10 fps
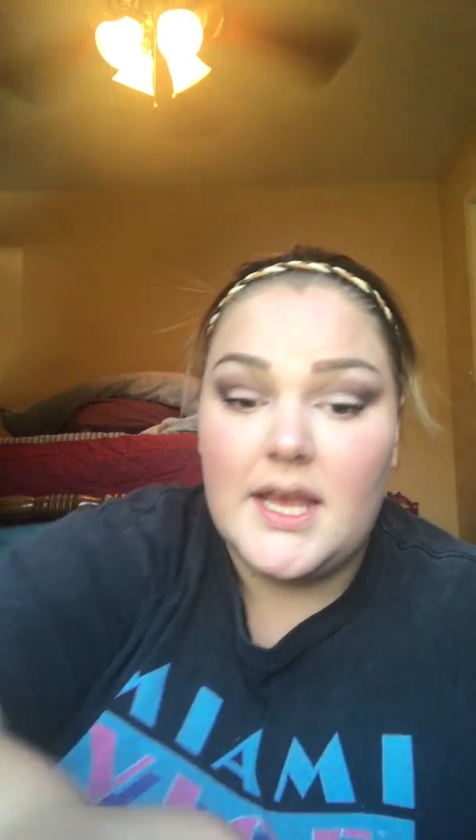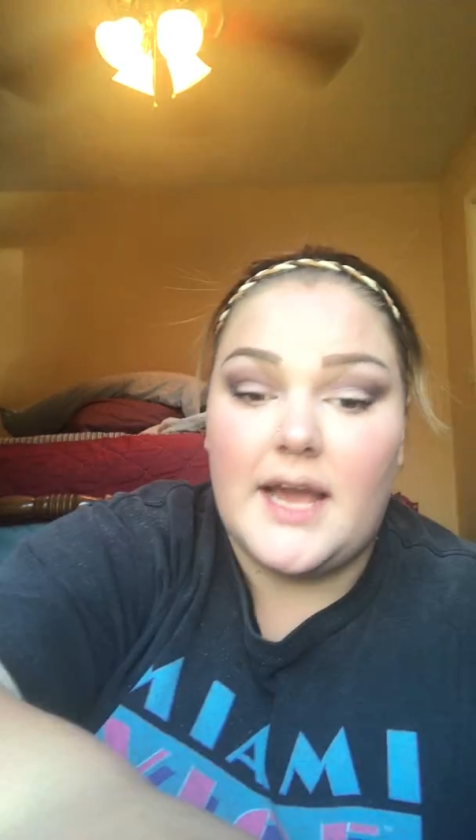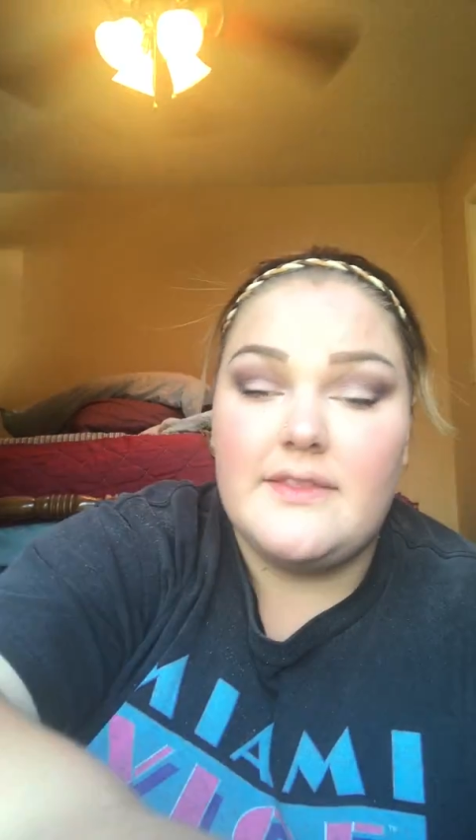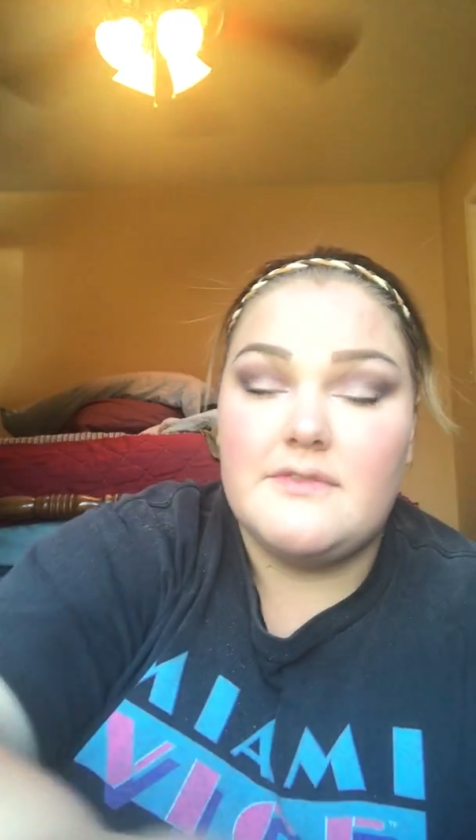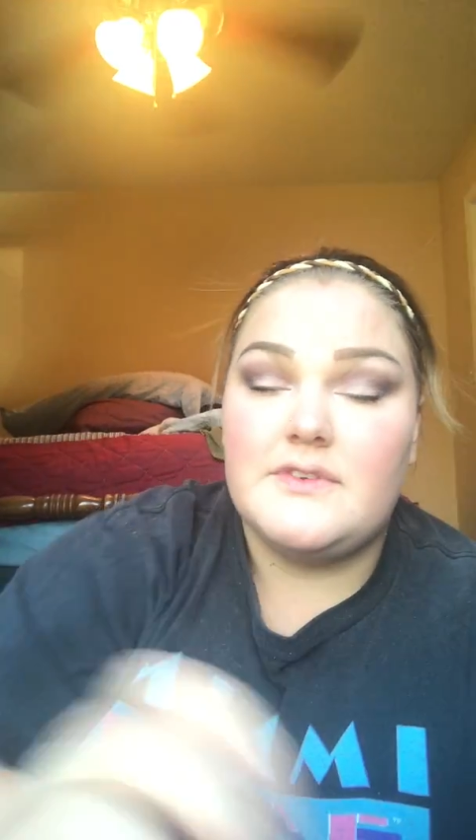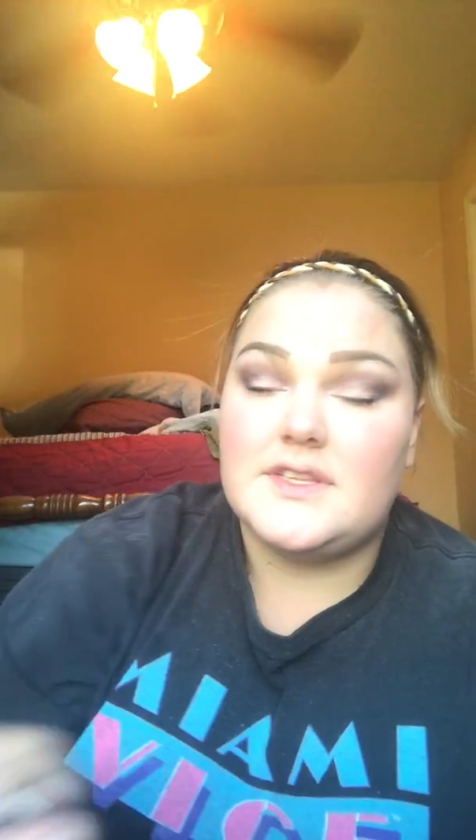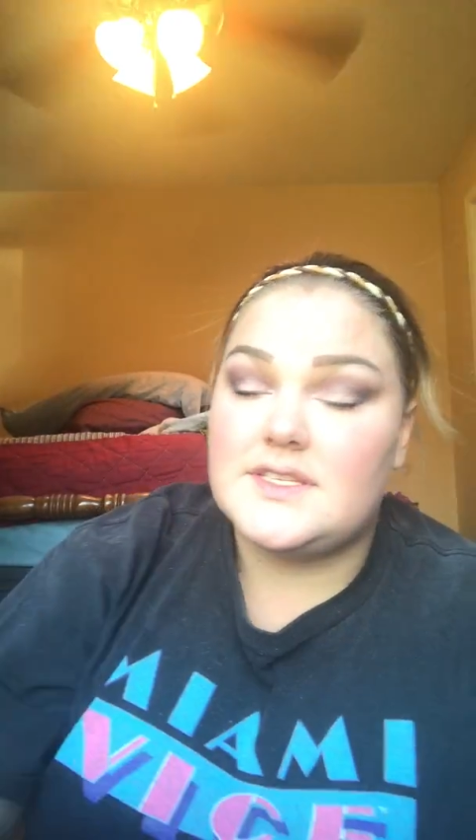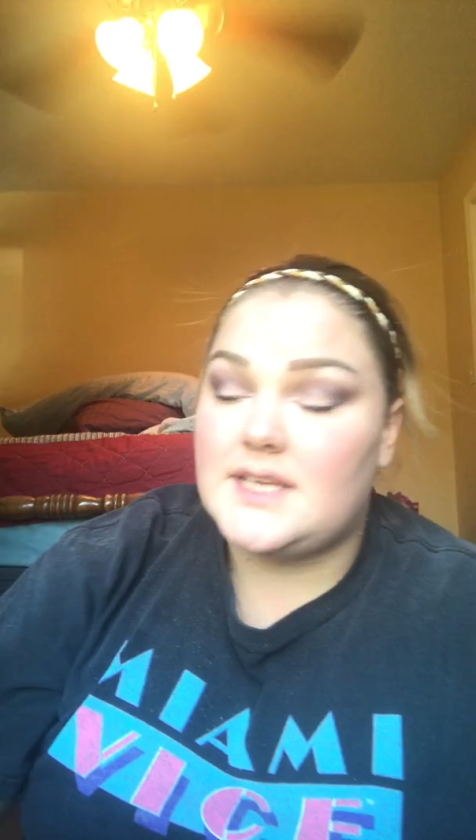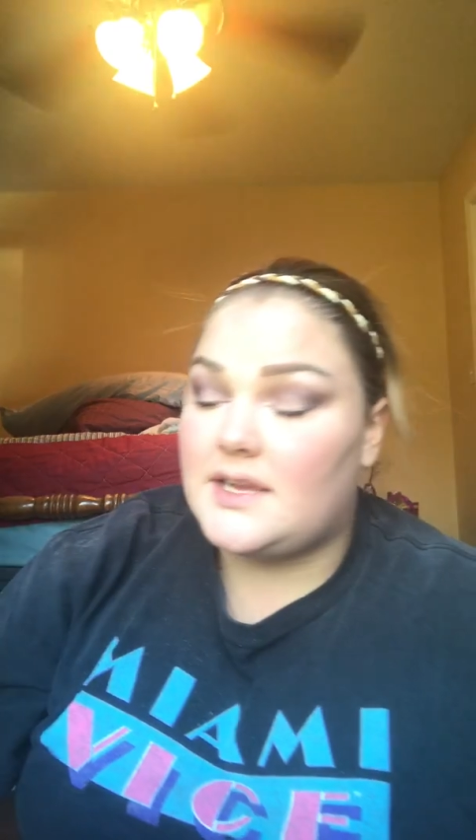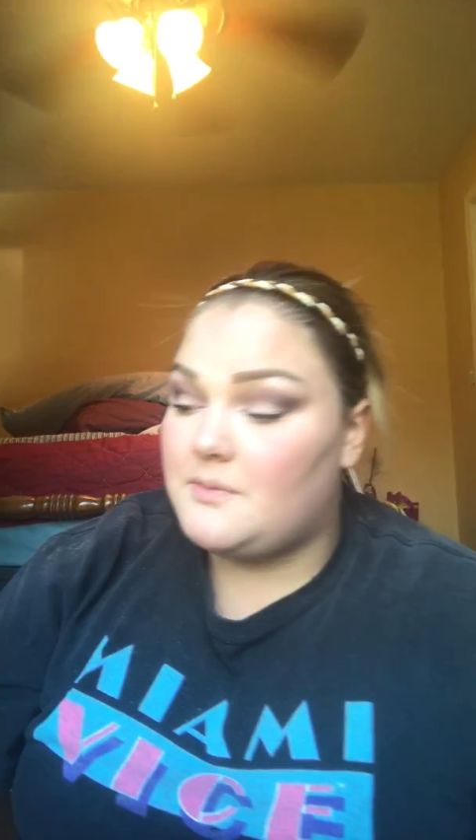And then for the
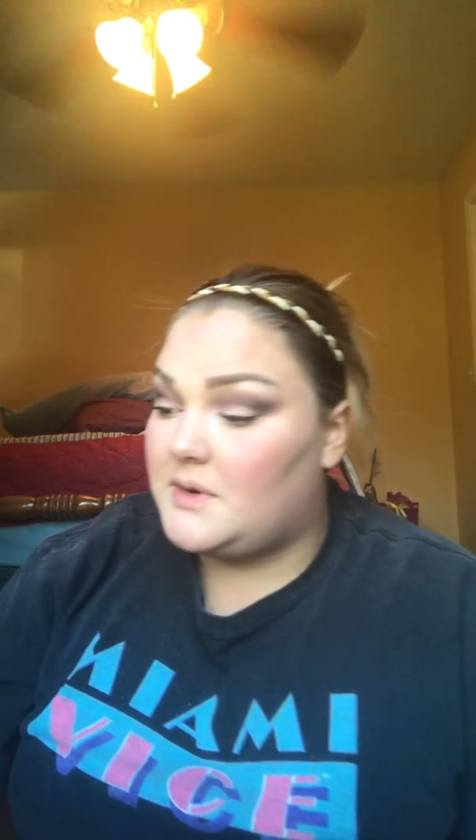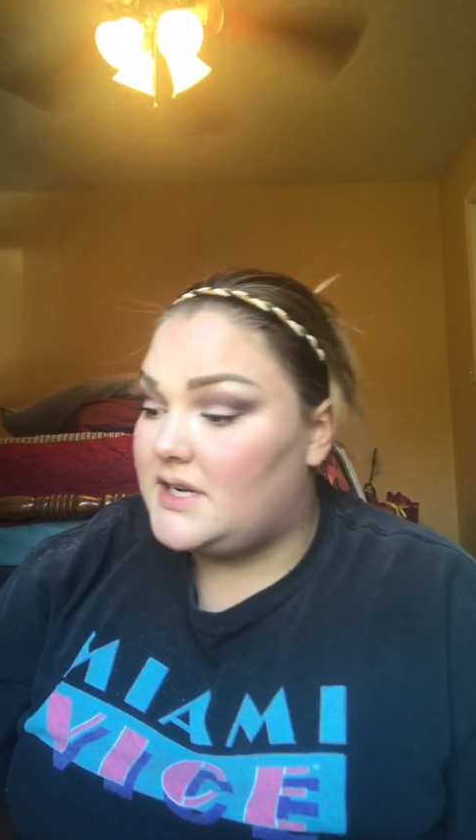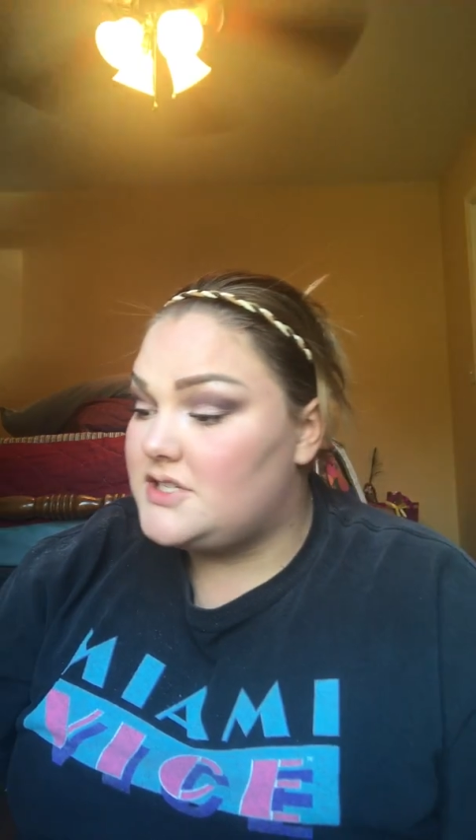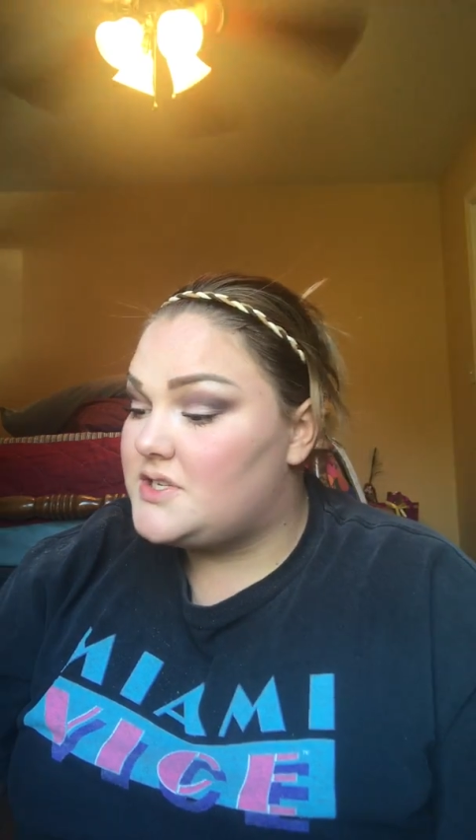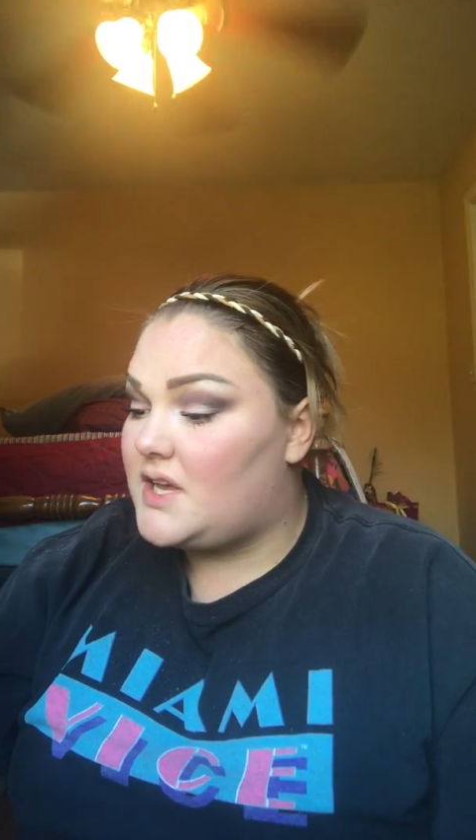second one, I just